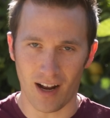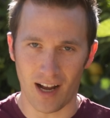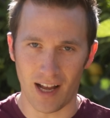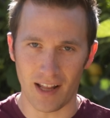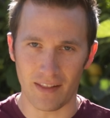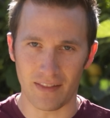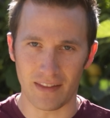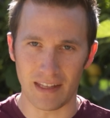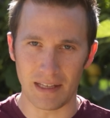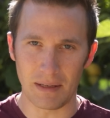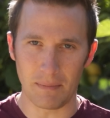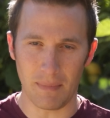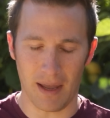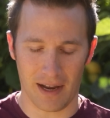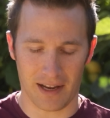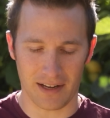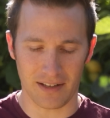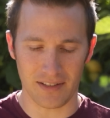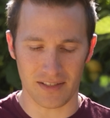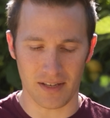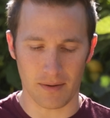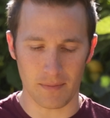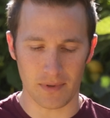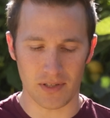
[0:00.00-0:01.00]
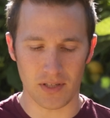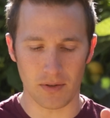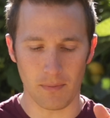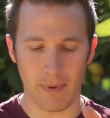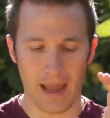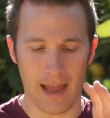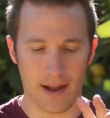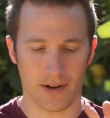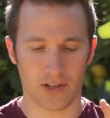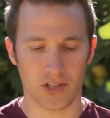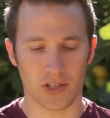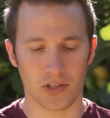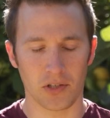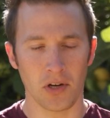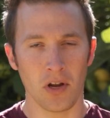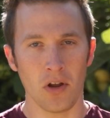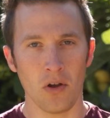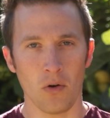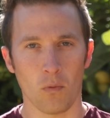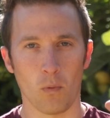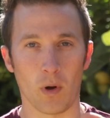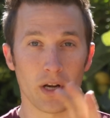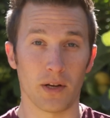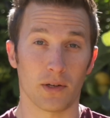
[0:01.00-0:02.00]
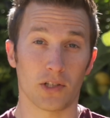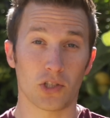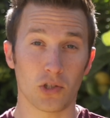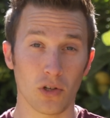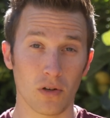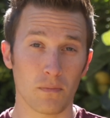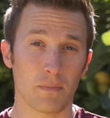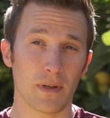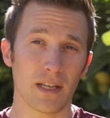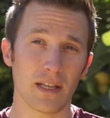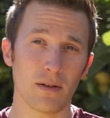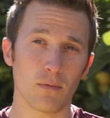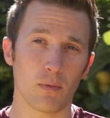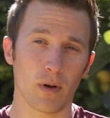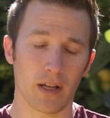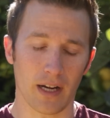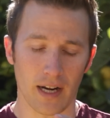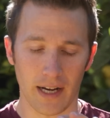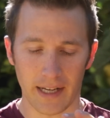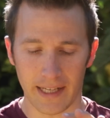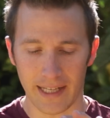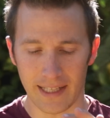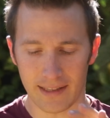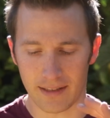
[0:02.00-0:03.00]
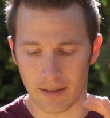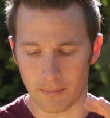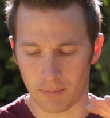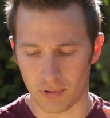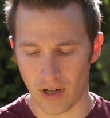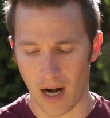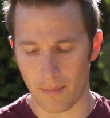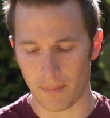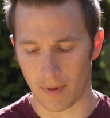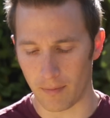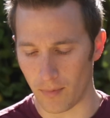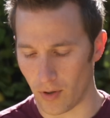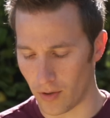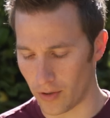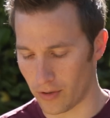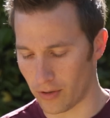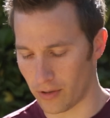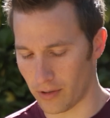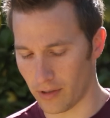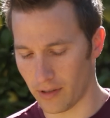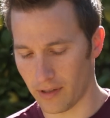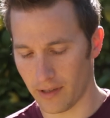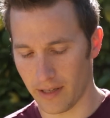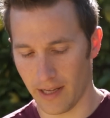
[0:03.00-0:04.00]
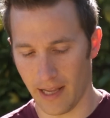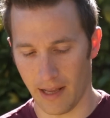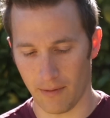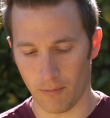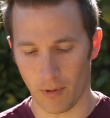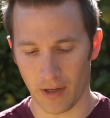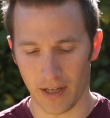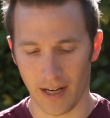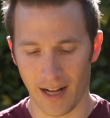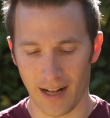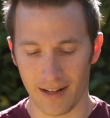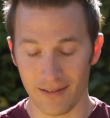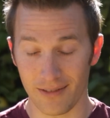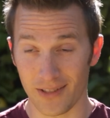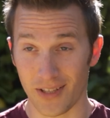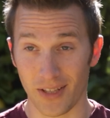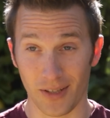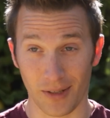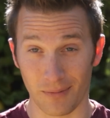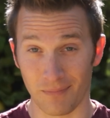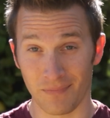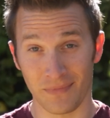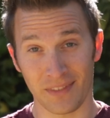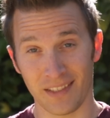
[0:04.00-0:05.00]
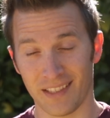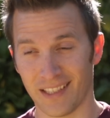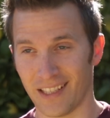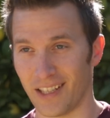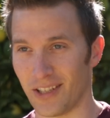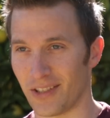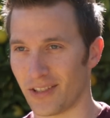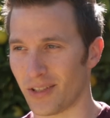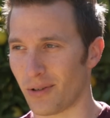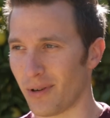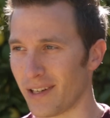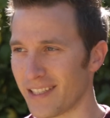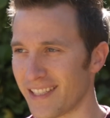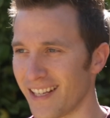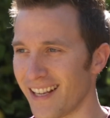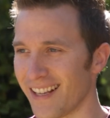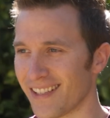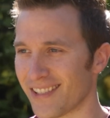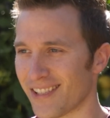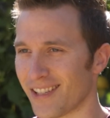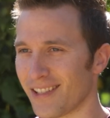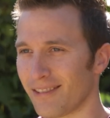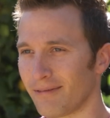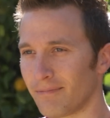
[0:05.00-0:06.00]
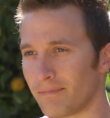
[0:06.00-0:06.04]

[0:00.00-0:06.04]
on the mechanism to match what it should be when I get the proper motor and whatnot. So here's a quick test.